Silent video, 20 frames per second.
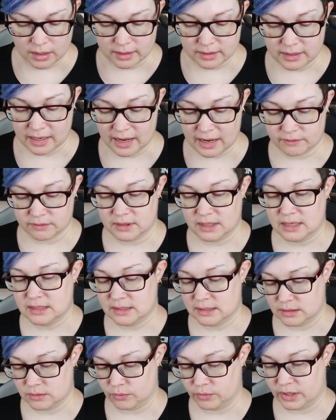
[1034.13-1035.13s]
Then I have
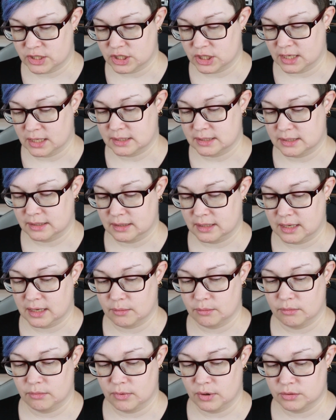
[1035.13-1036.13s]
this, which is the
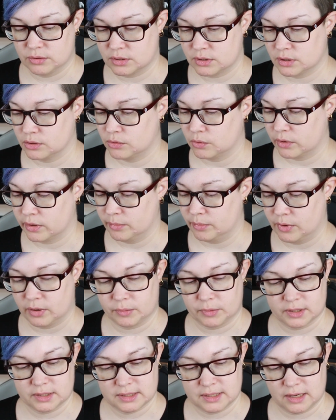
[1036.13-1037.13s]
most adorable.
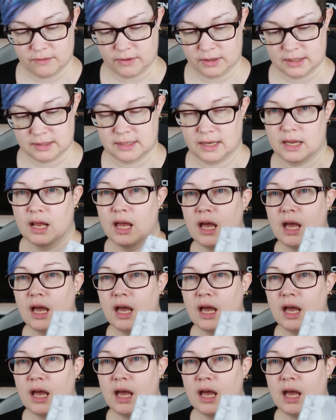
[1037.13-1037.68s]
I'm going to see if I can